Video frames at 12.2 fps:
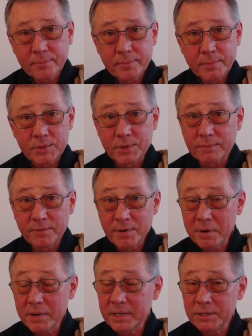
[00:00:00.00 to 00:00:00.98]
It's a
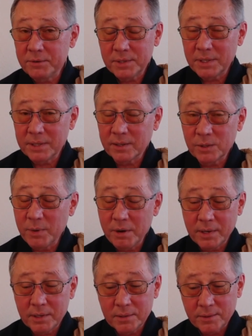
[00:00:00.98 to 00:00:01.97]
very interesting
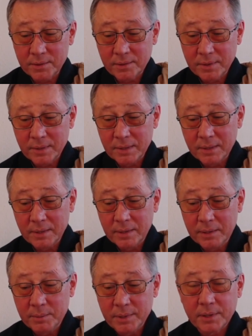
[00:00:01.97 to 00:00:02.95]
experience
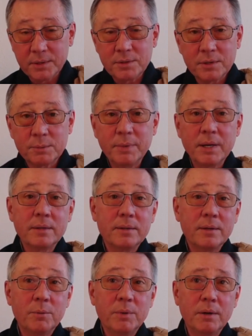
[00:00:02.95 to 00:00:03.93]
because you spend
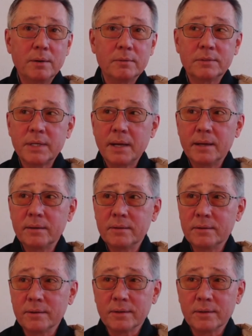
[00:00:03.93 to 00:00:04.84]
about 10 or